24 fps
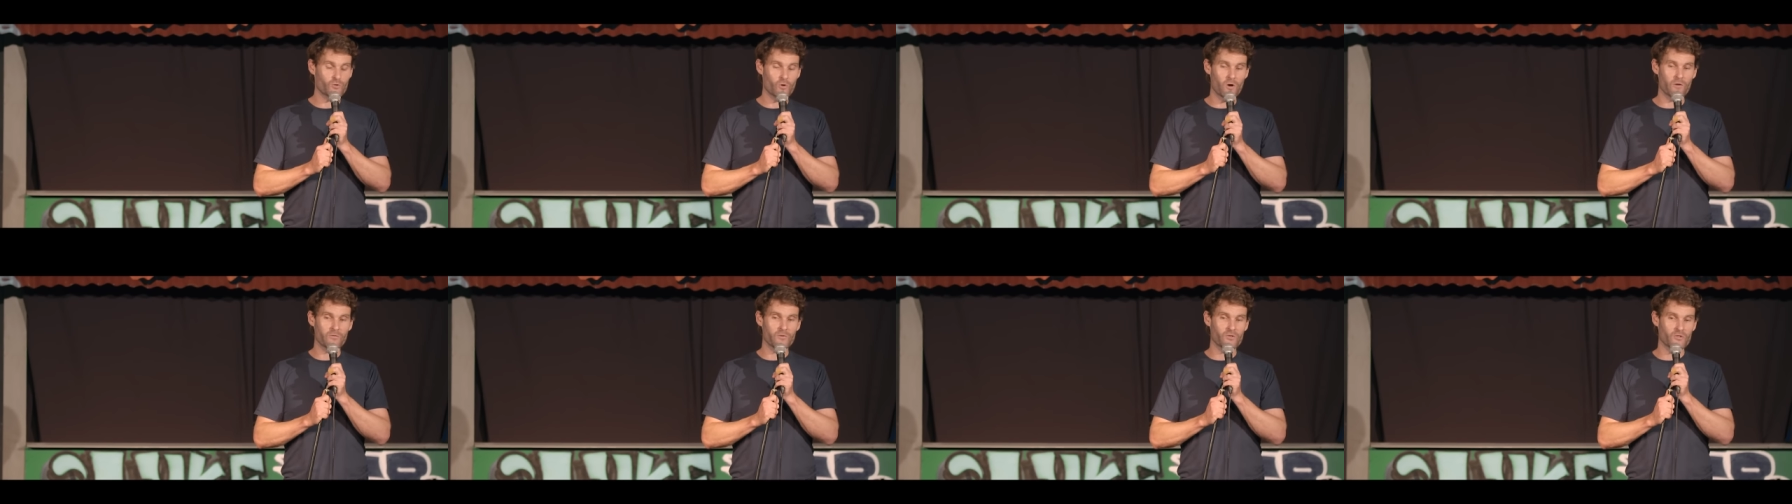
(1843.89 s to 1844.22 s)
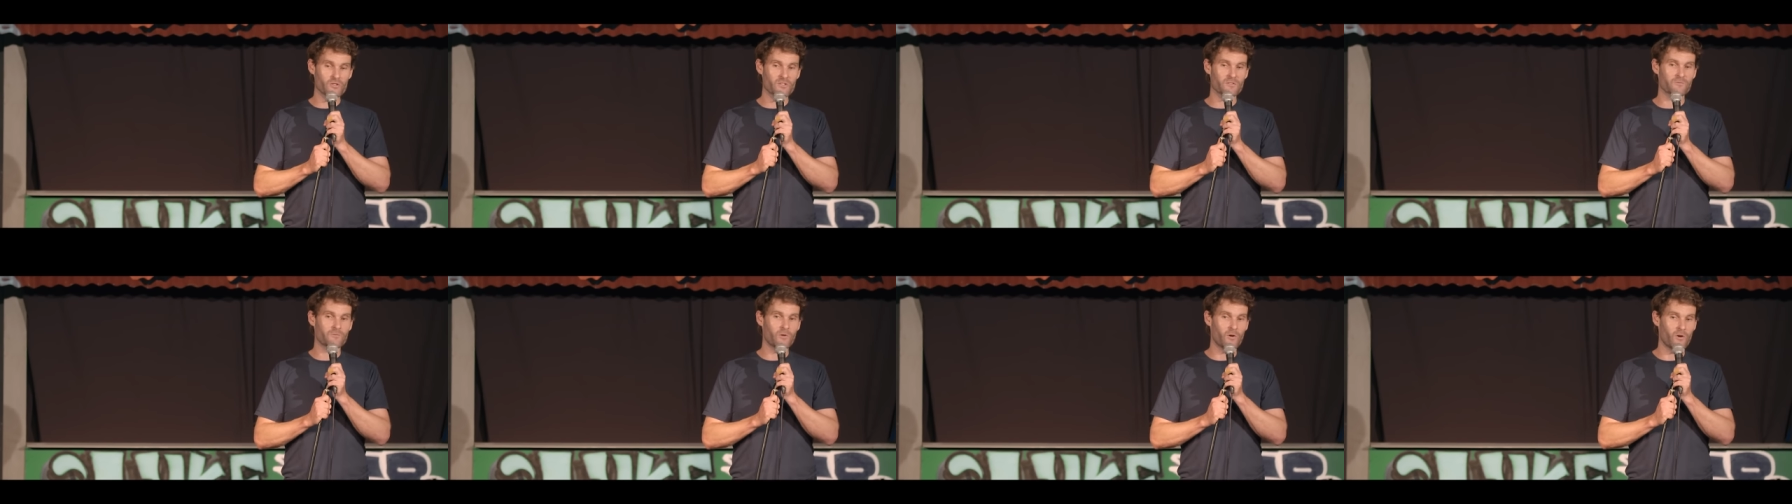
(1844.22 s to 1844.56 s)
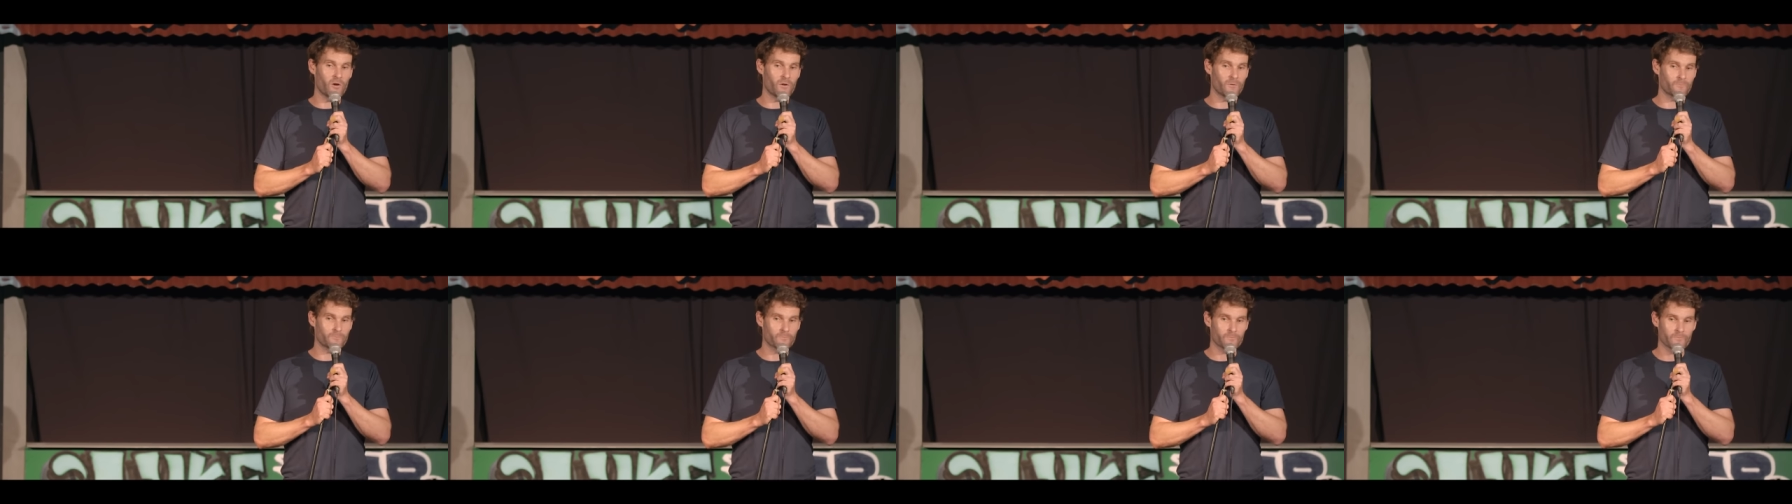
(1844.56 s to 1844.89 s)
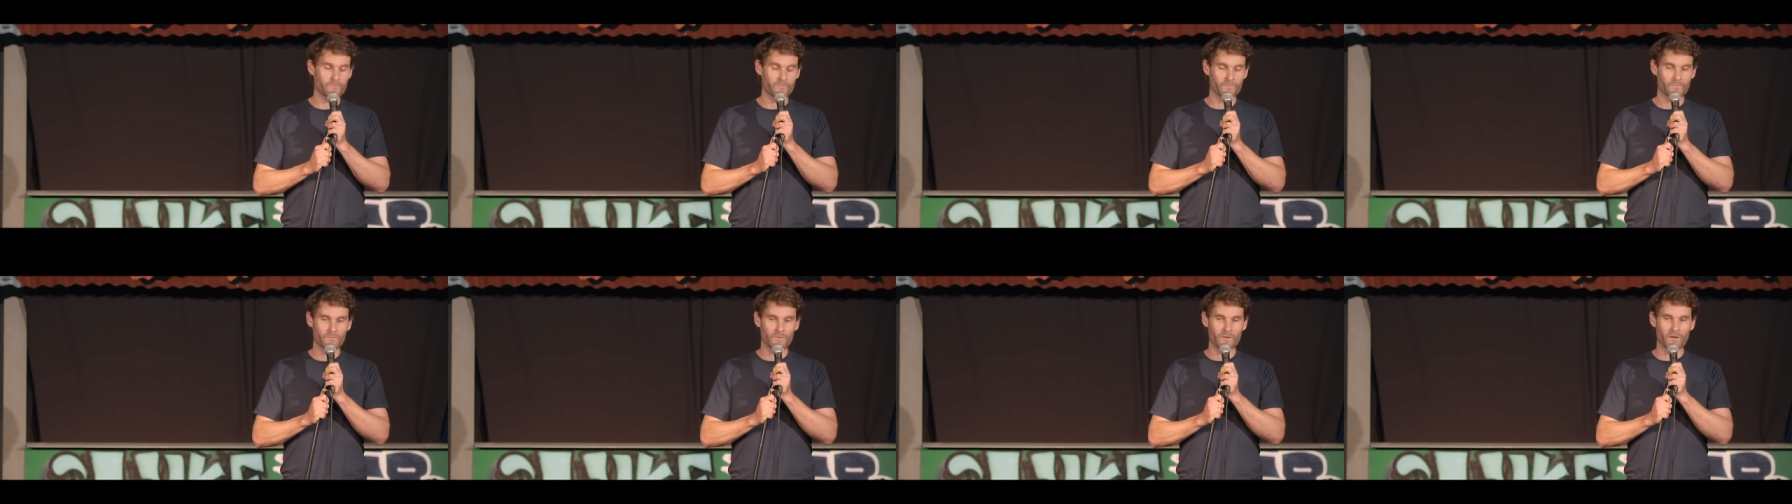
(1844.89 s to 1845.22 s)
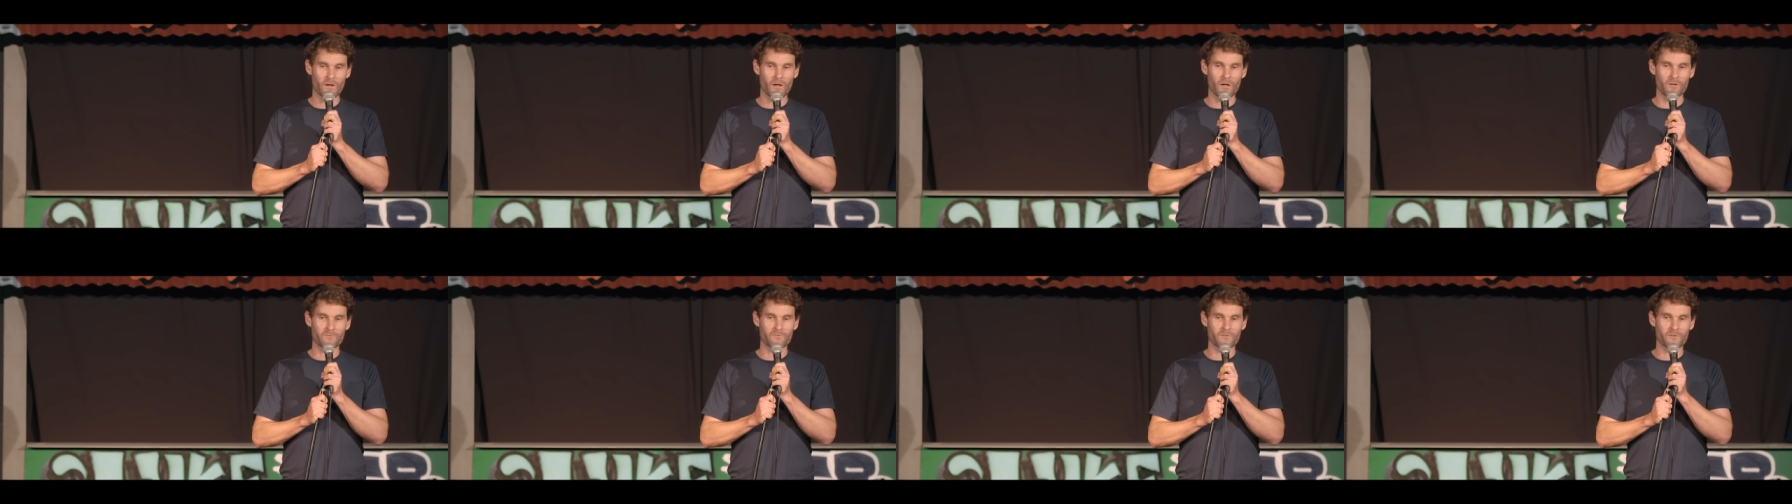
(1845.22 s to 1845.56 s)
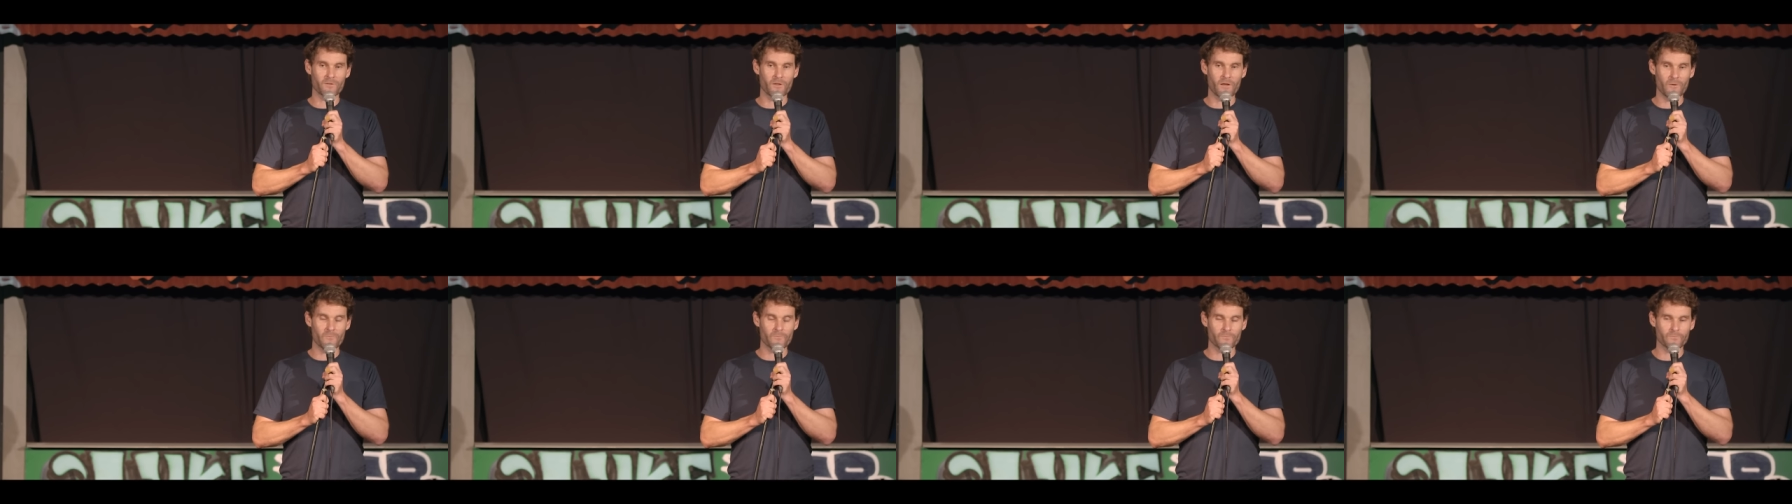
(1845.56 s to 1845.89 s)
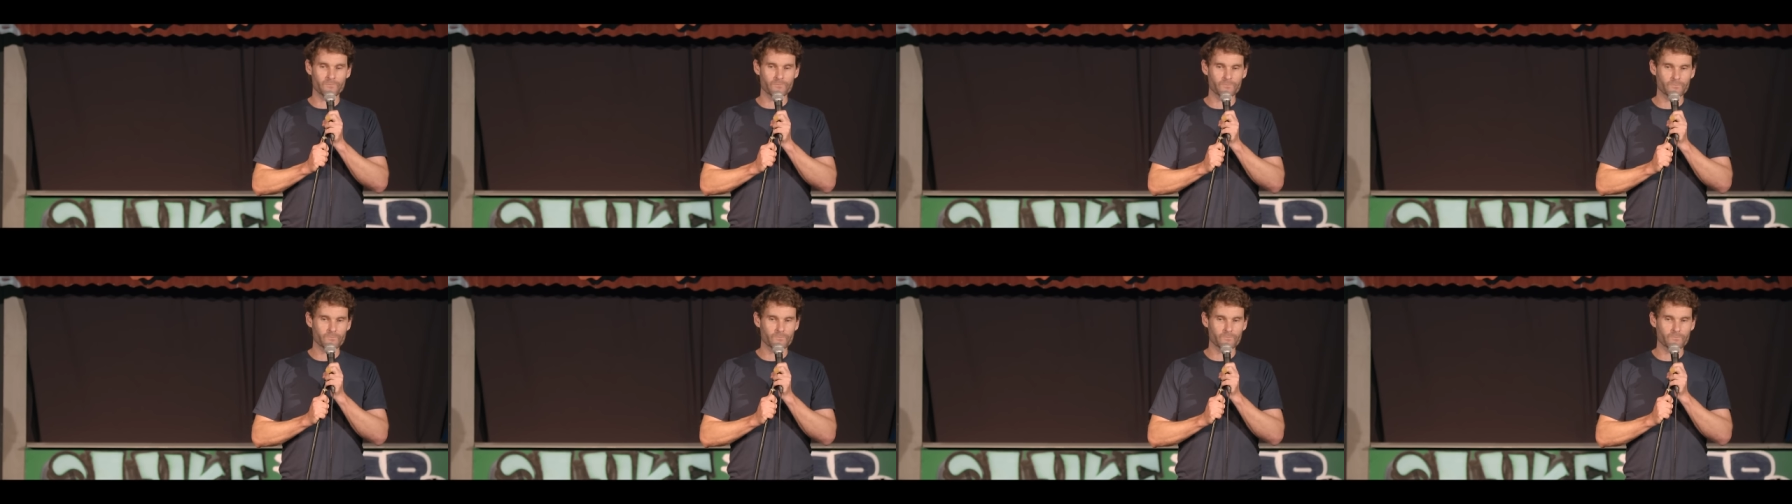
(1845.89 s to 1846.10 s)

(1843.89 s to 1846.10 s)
driving just fine after that.